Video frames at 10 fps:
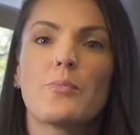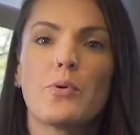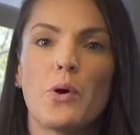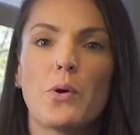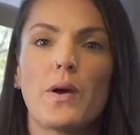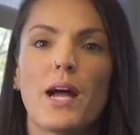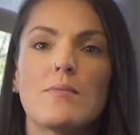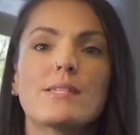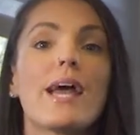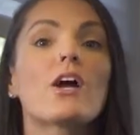
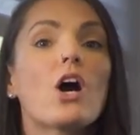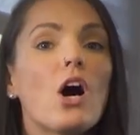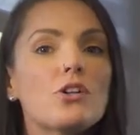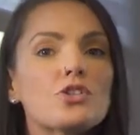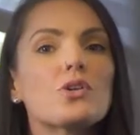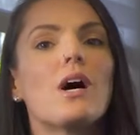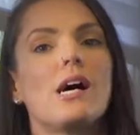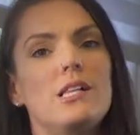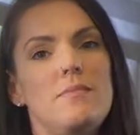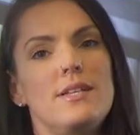programs, and cultural
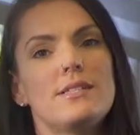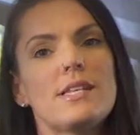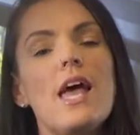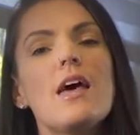elements